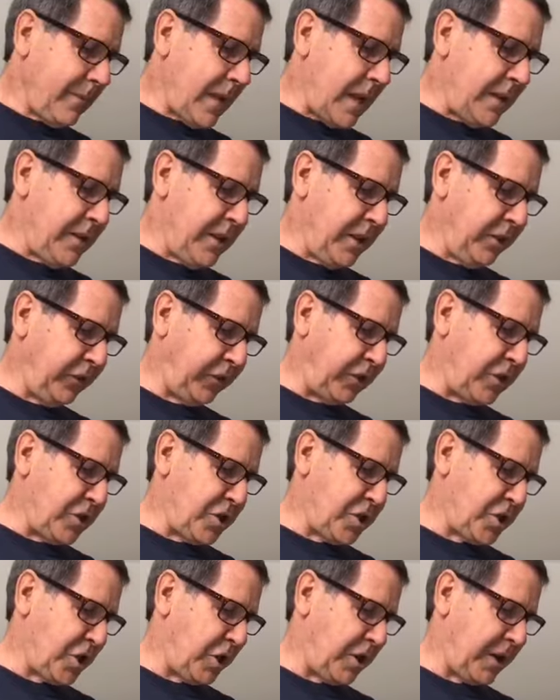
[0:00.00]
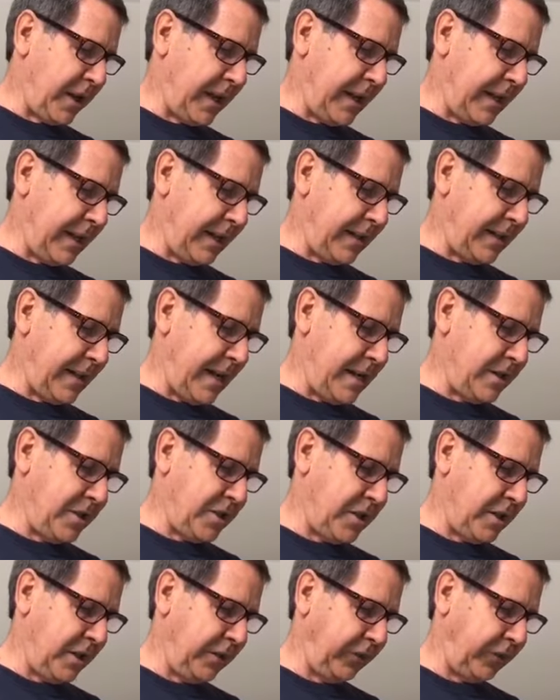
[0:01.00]
This is sure to get
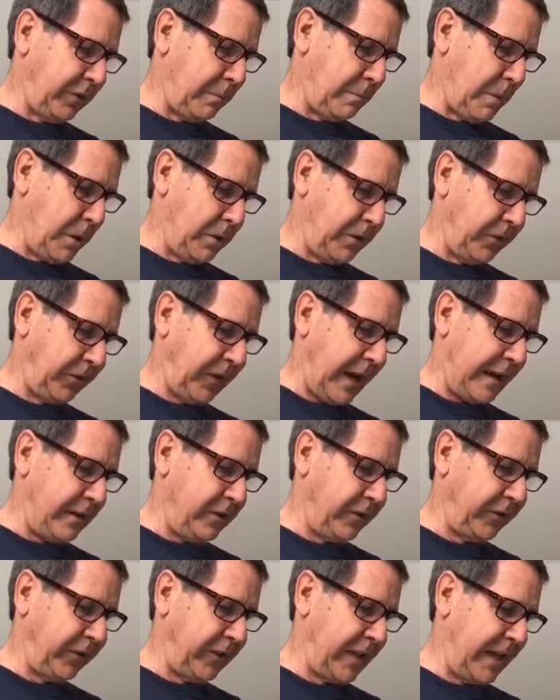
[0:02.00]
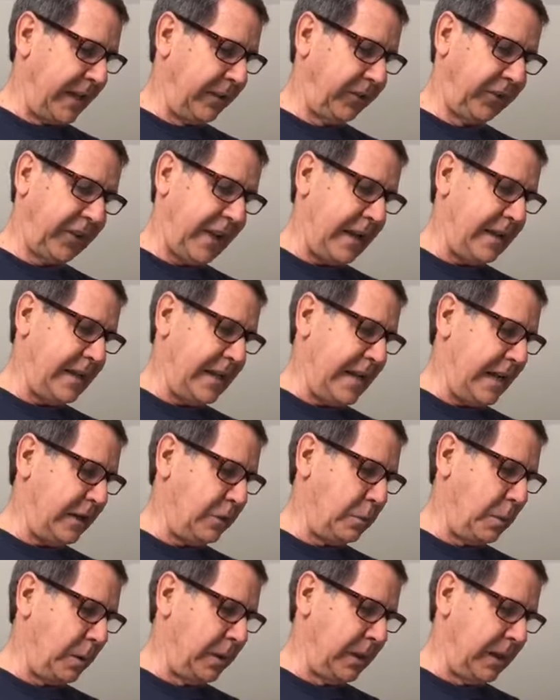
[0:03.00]
attention. It's a motorcycle sleigh. St.
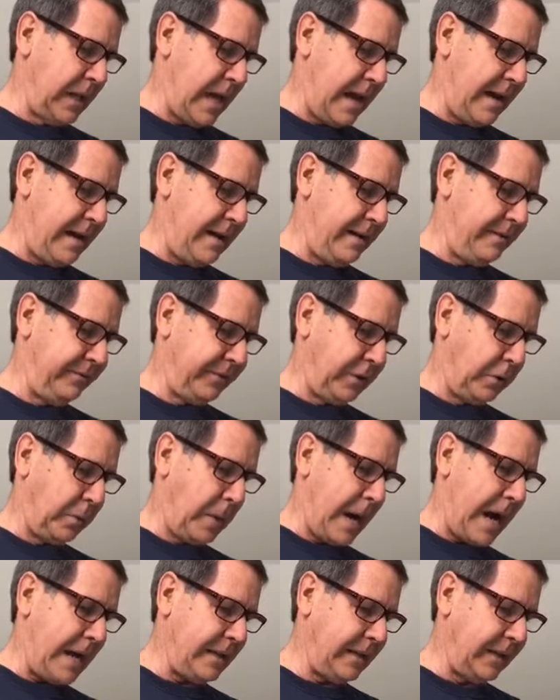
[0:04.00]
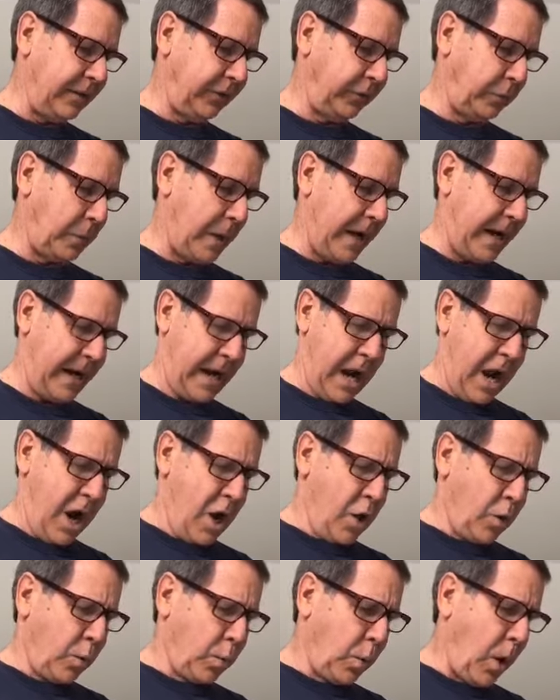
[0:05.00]
Nick will love to ride this way,
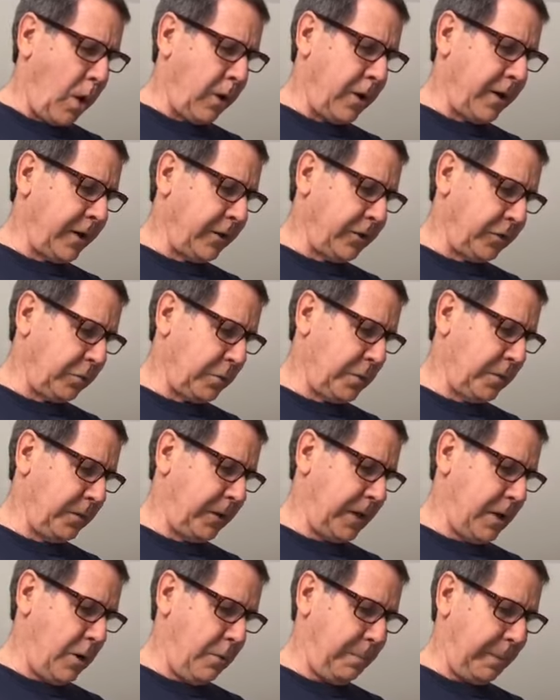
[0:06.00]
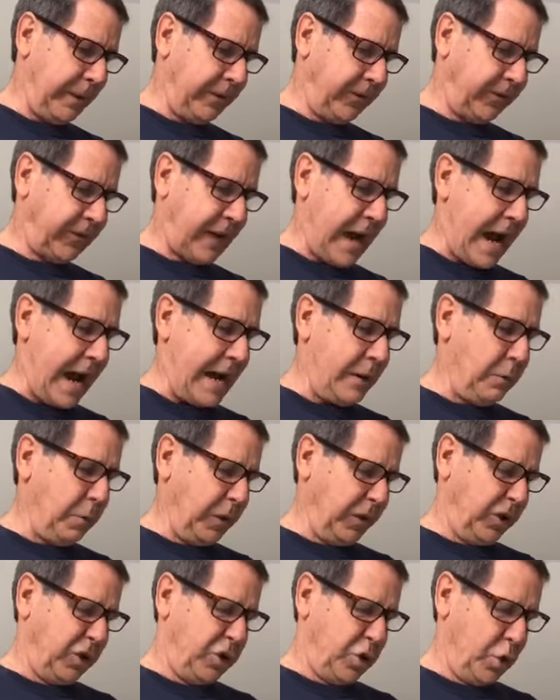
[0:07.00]
roaring through the open sky
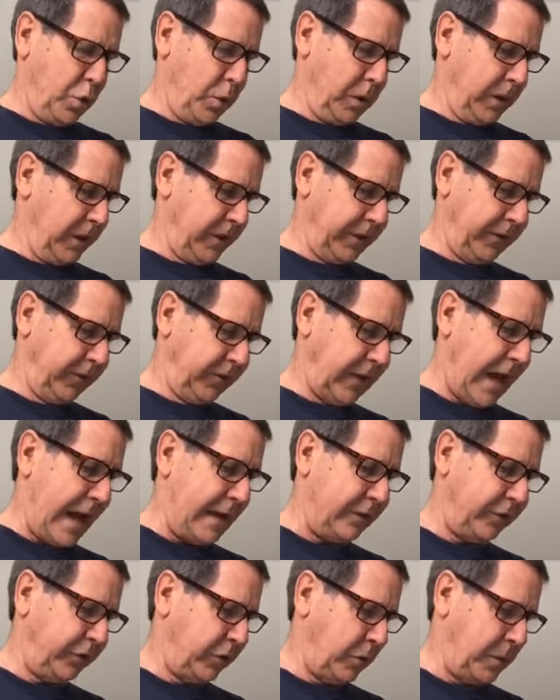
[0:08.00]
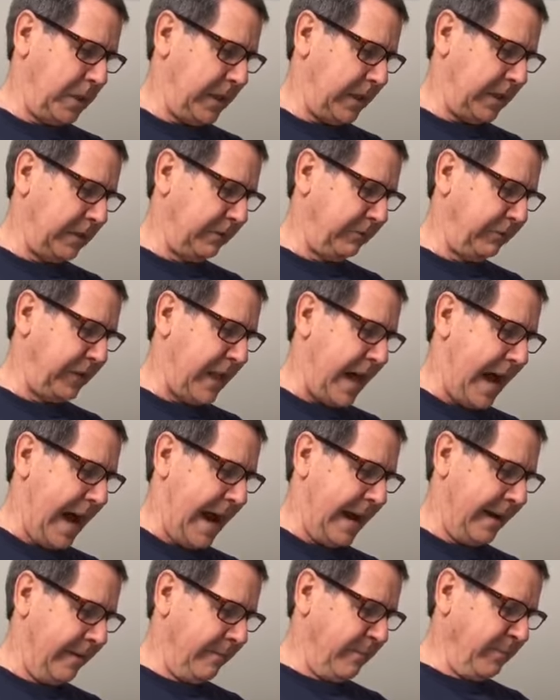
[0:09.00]
with dual exhaust so he can
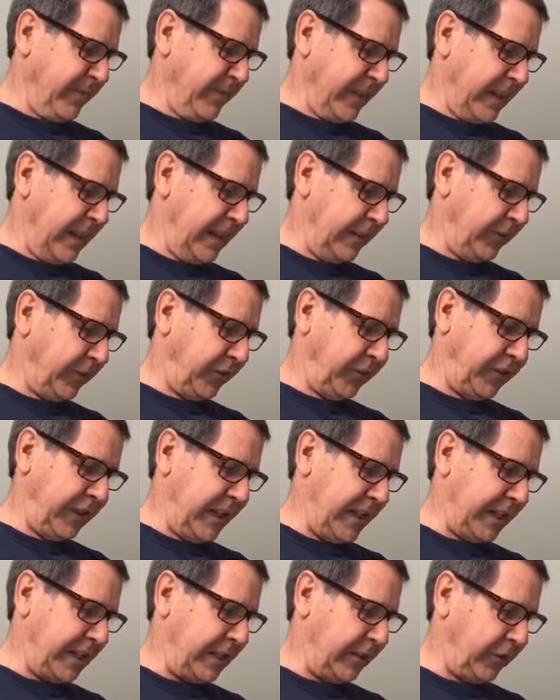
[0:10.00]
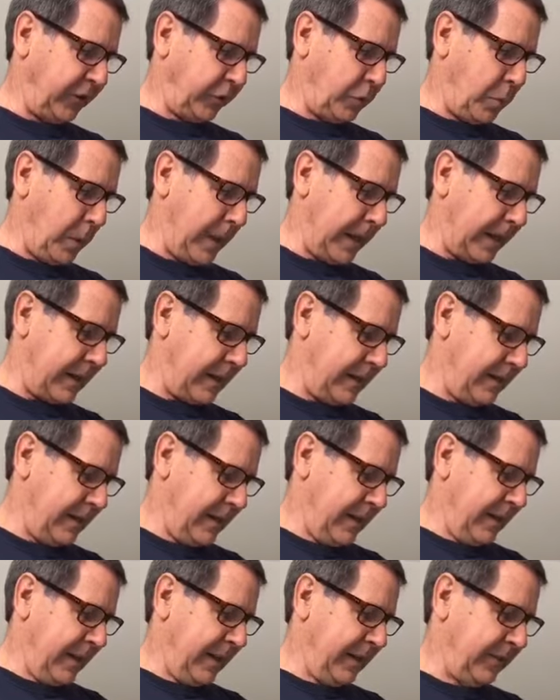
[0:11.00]
fly. It's slick, it's quick,
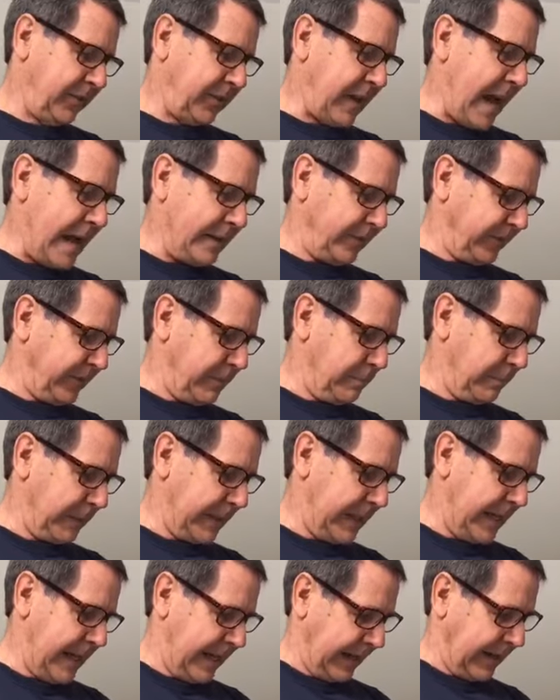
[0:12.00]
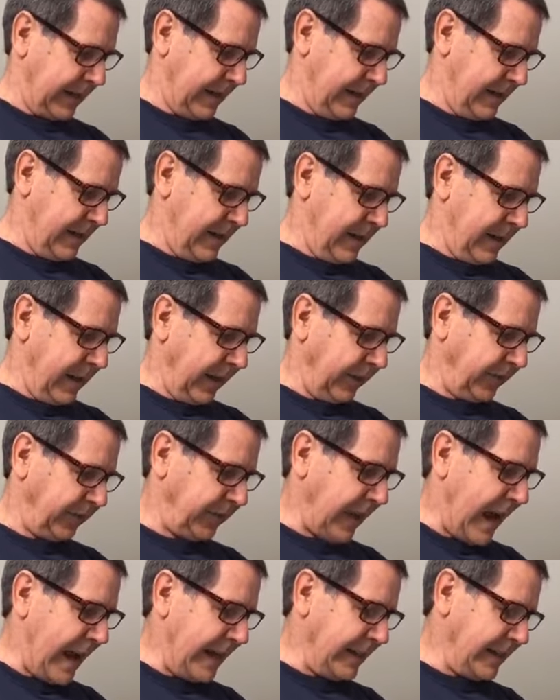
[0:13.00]
it's got some kick. A
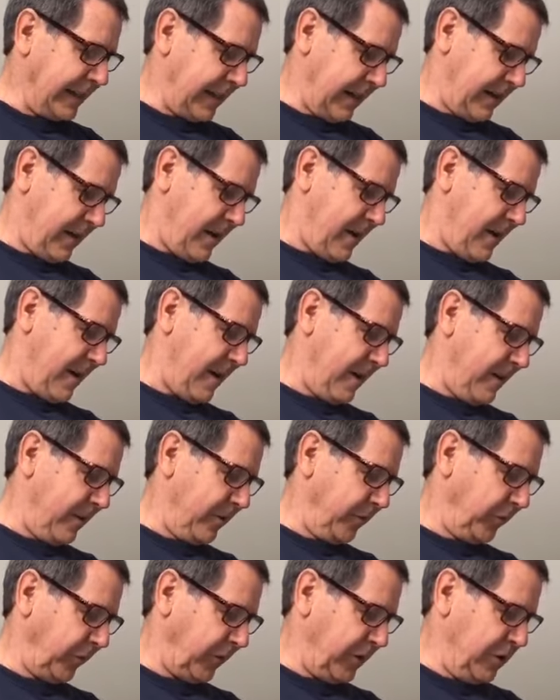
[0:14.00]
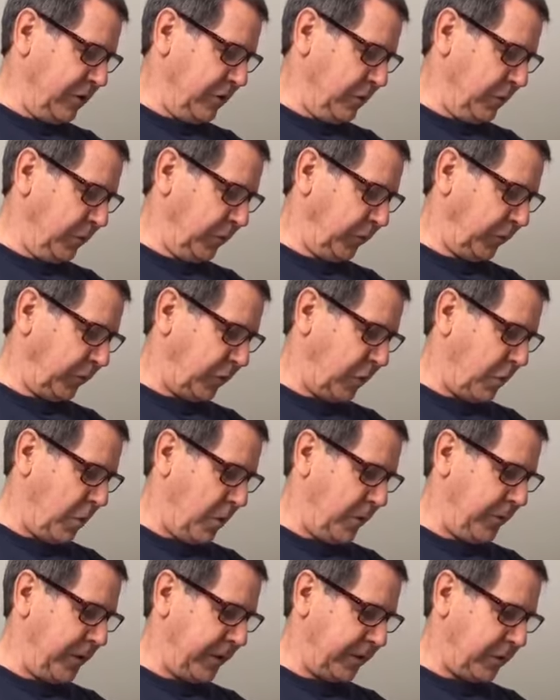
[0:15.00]
sidecar's used to
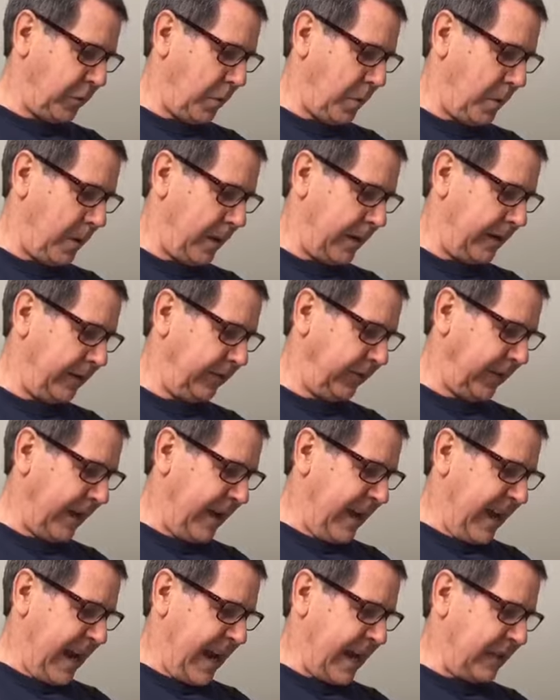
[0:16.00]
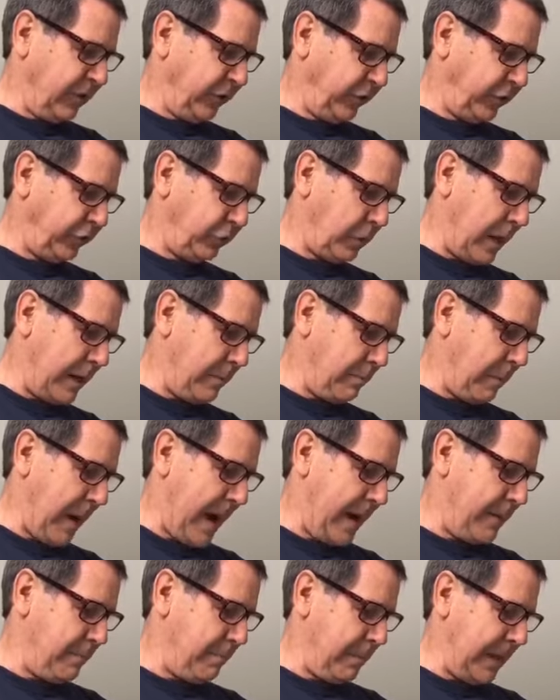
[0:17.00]
hold the toys, and straight
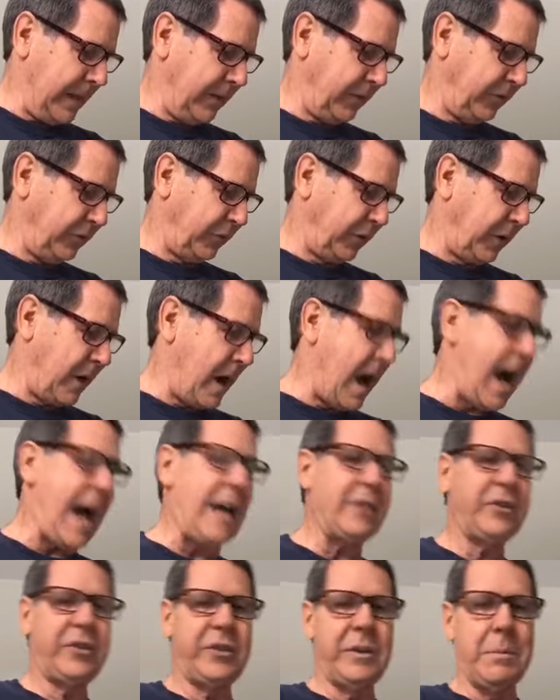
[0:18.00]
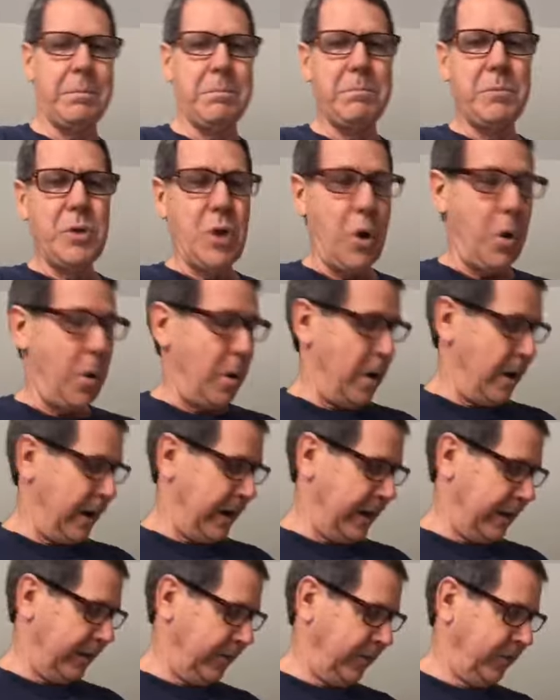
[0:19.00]
pipe makes for awesome
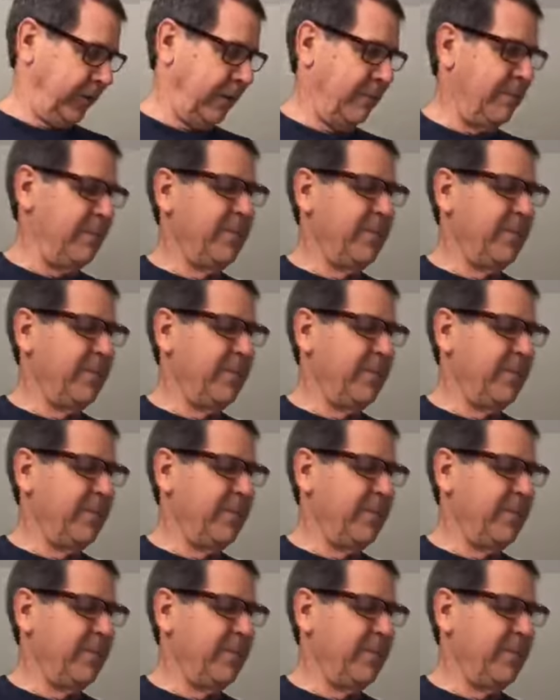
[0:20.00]
noise.